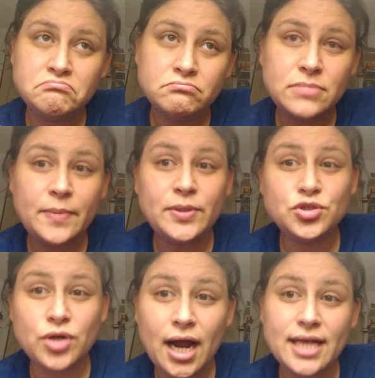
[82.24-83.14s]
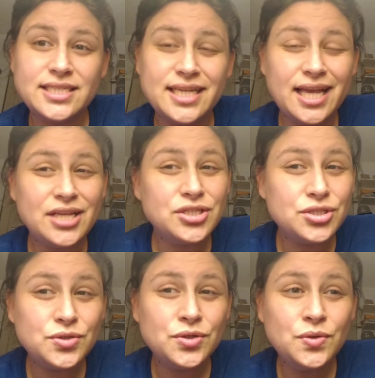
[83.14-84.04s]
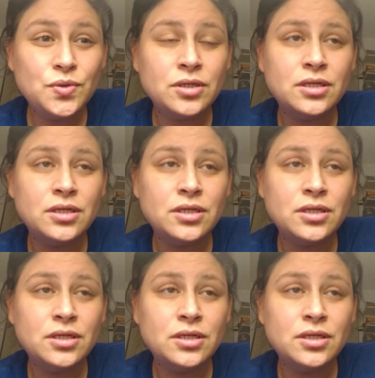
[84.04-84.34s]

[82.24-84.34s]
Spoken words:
maybe tries to get to,